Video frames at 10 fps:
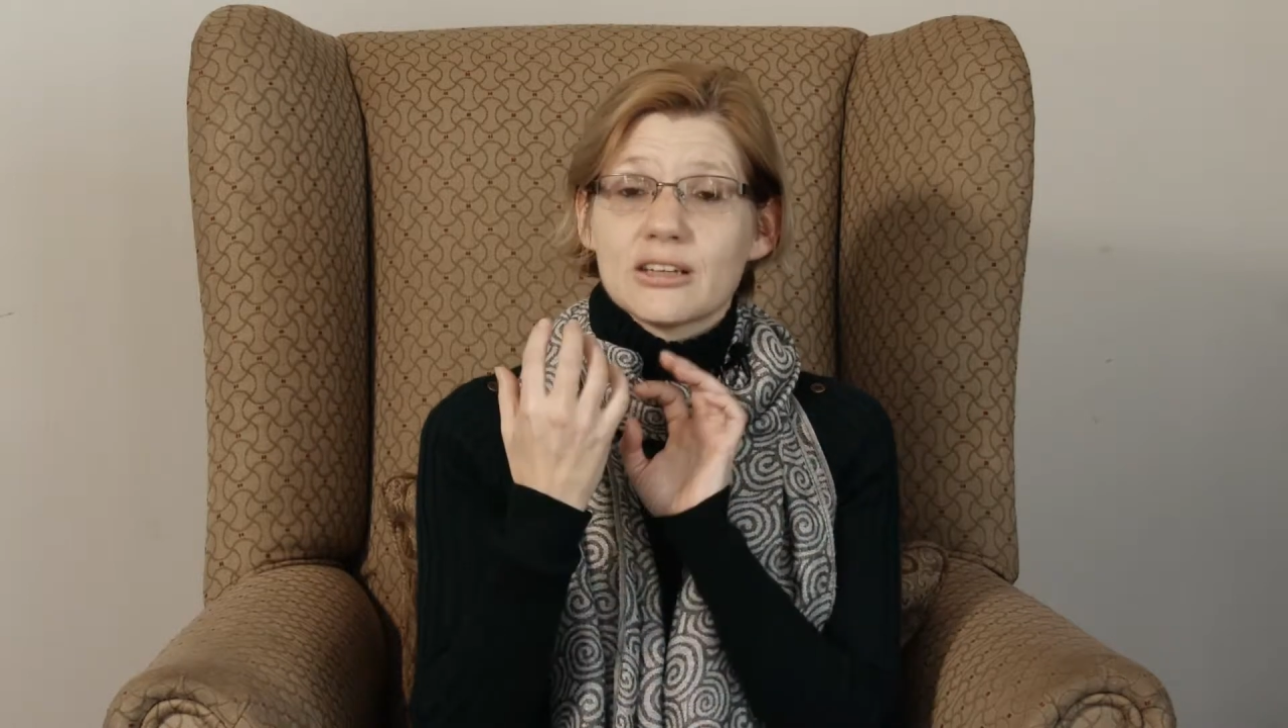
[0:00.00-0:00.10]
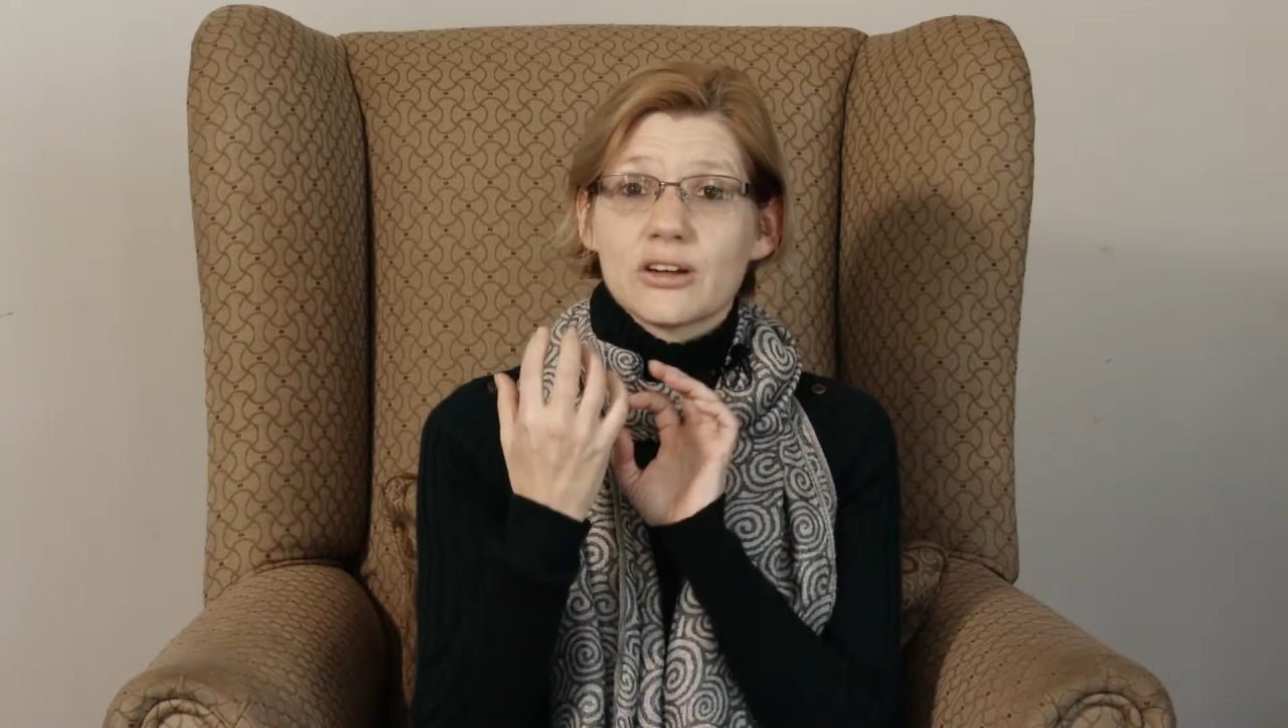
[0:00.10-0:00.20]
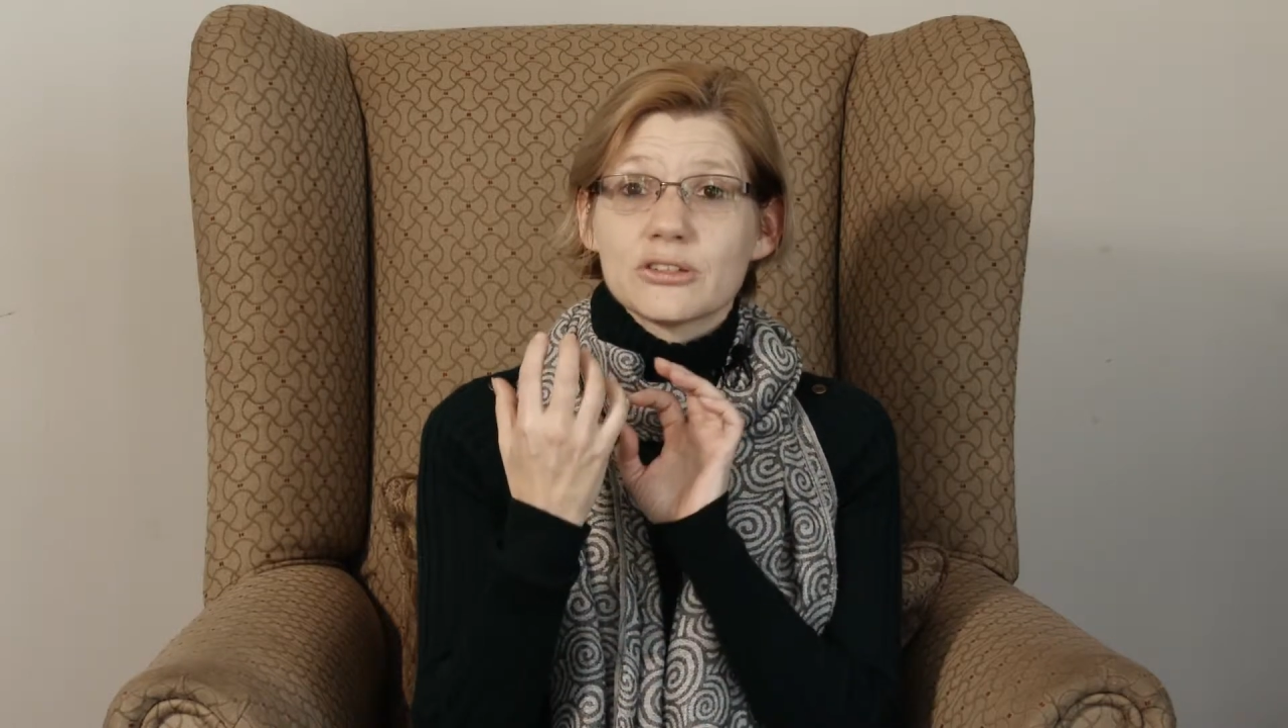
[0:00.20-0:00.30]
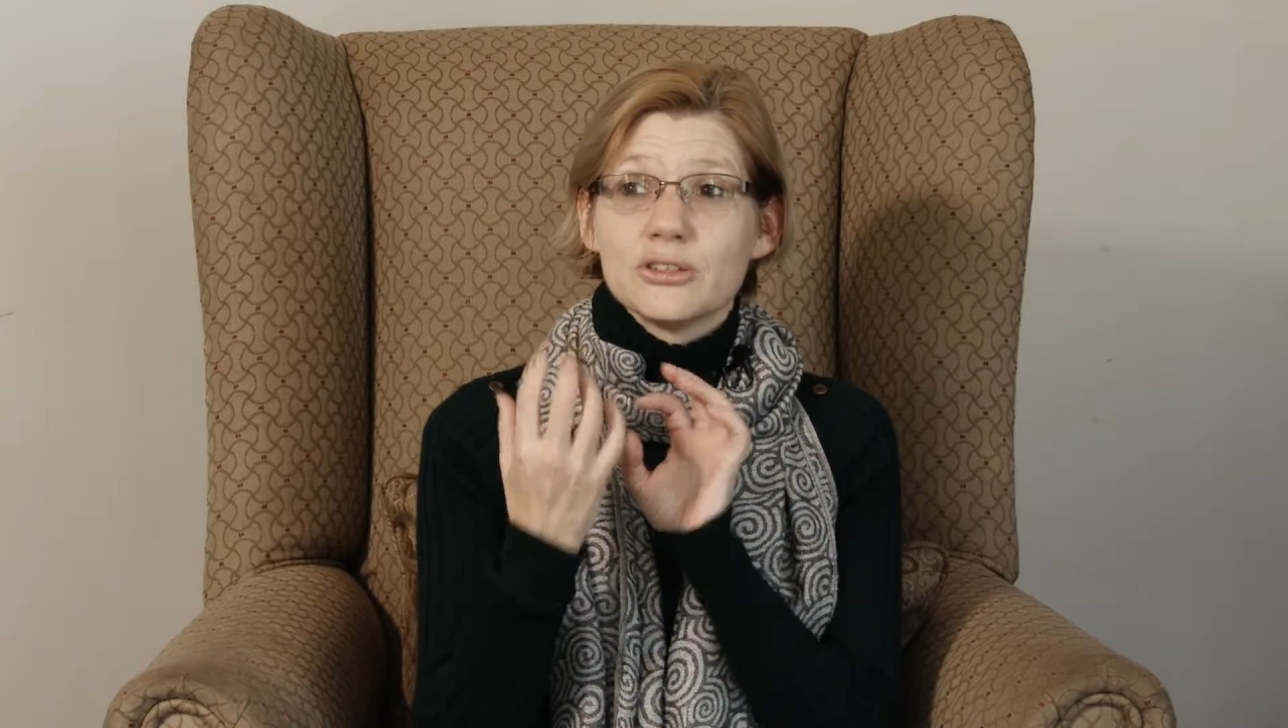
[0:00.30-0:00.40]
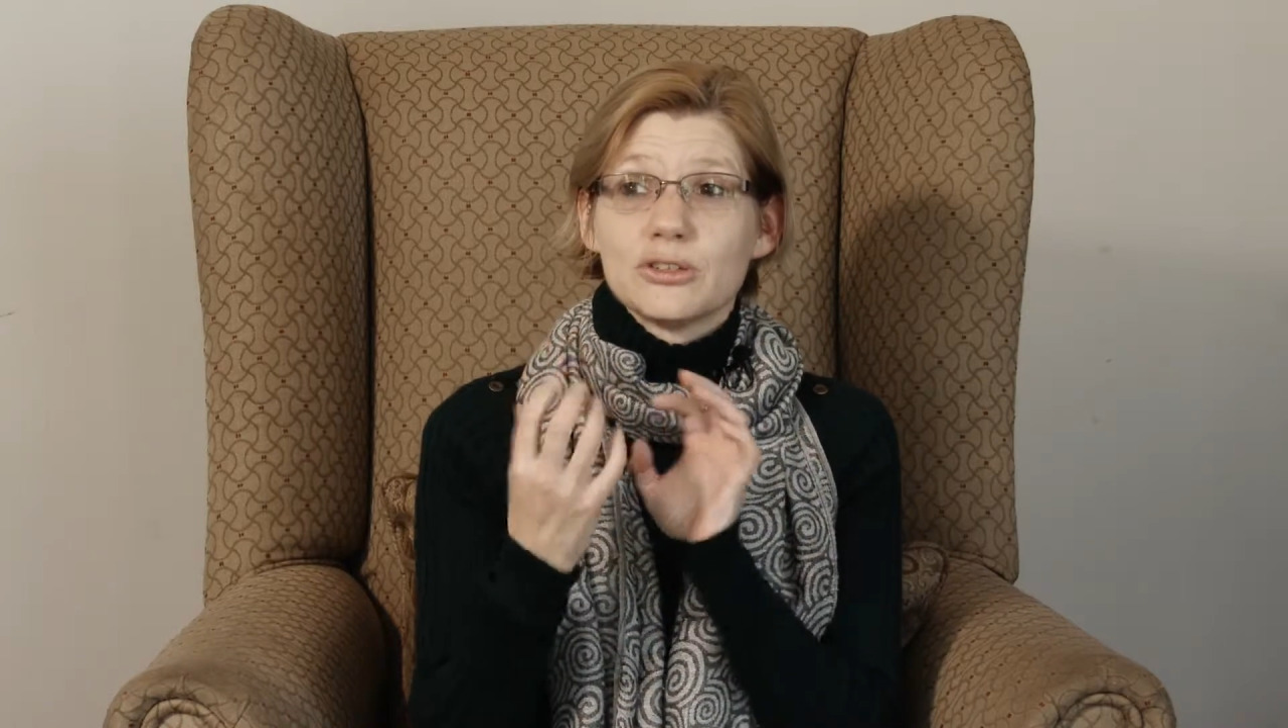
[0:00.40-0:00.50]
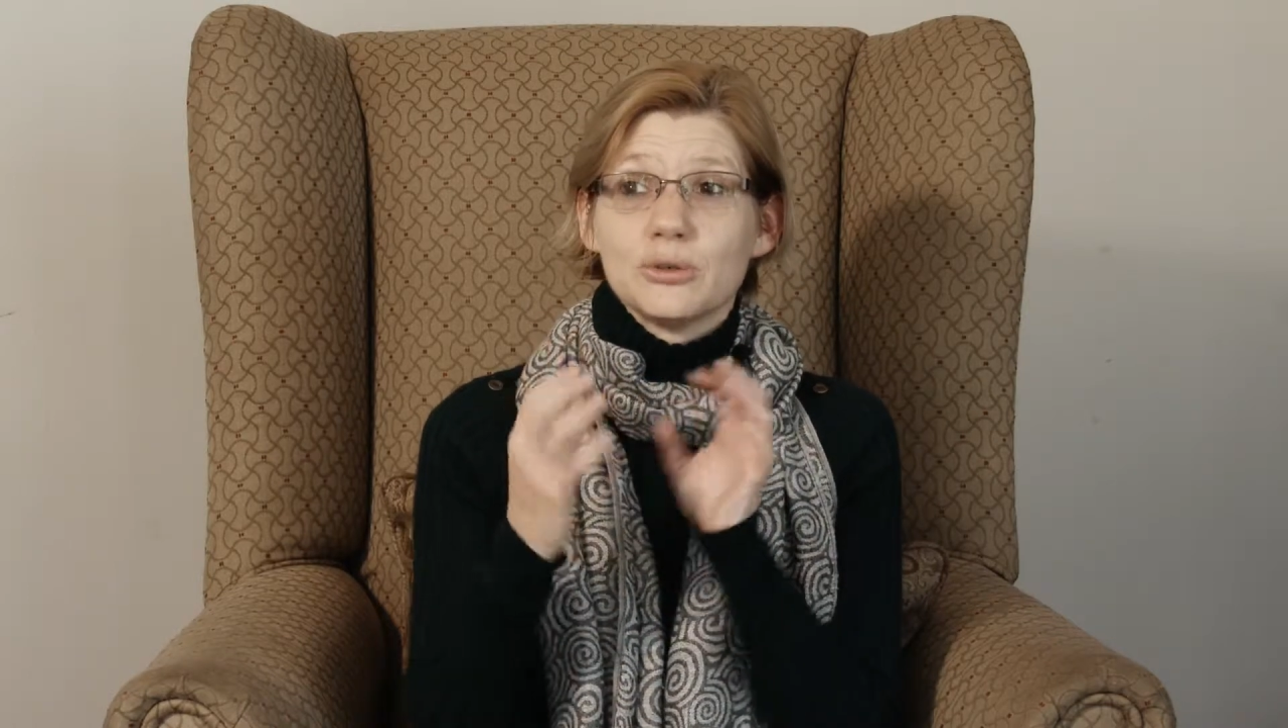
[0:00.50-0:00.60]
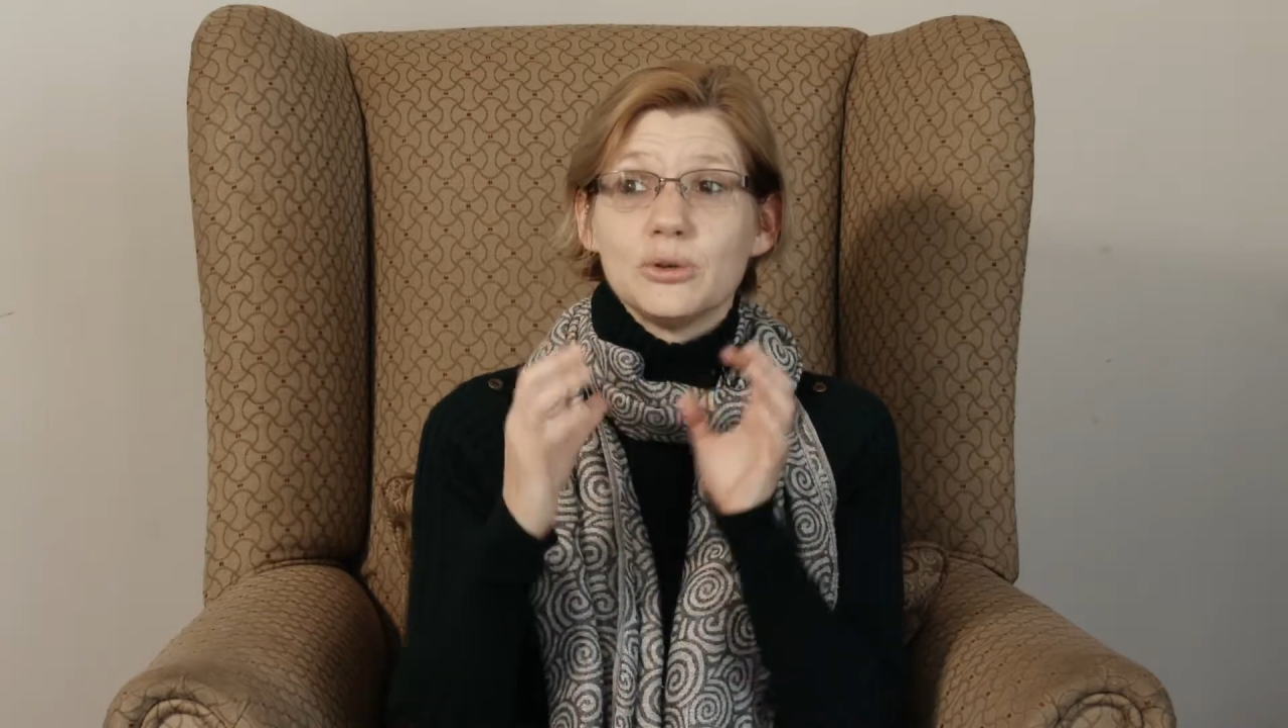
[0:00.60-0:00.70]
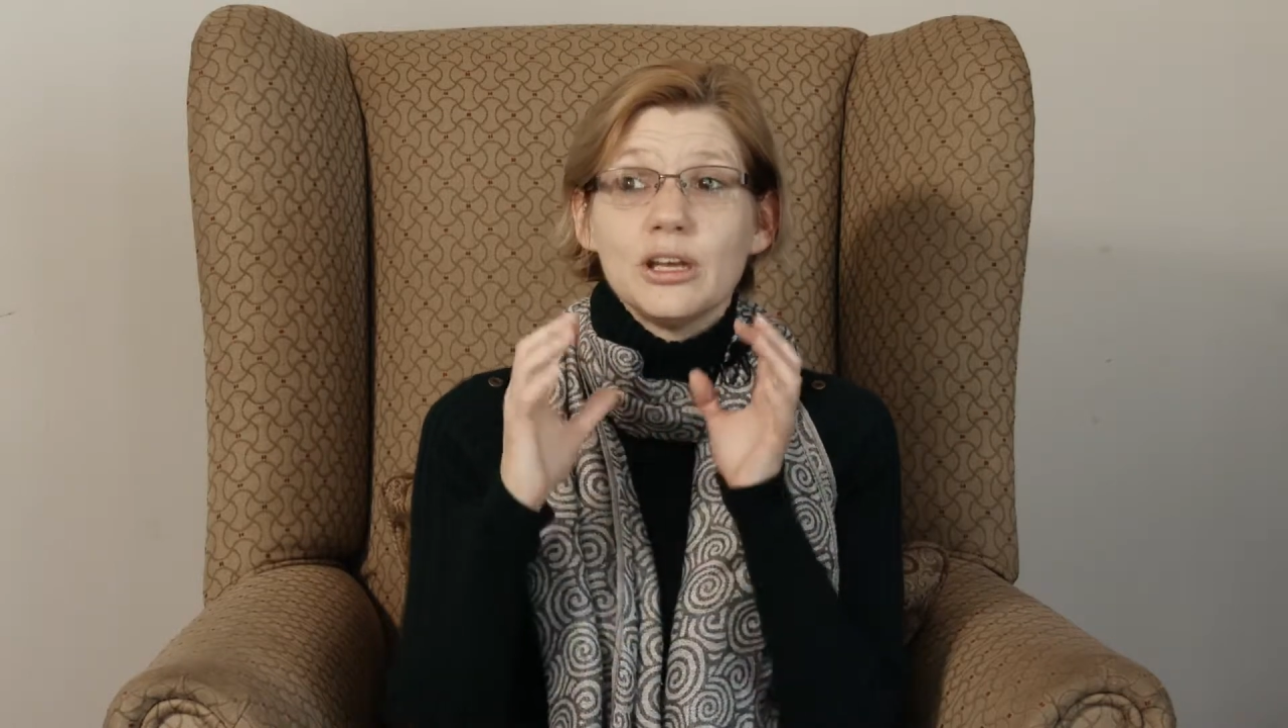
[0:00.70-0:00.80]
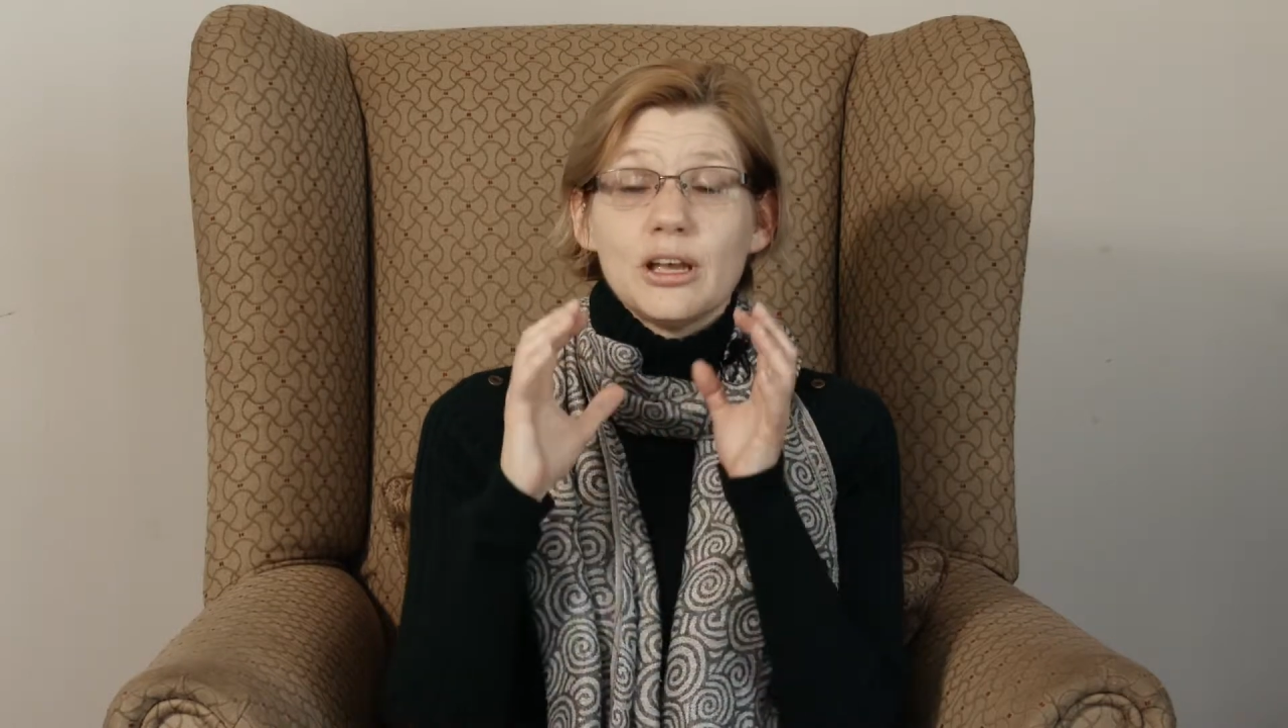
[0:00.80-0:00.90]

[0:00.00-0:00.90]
how to do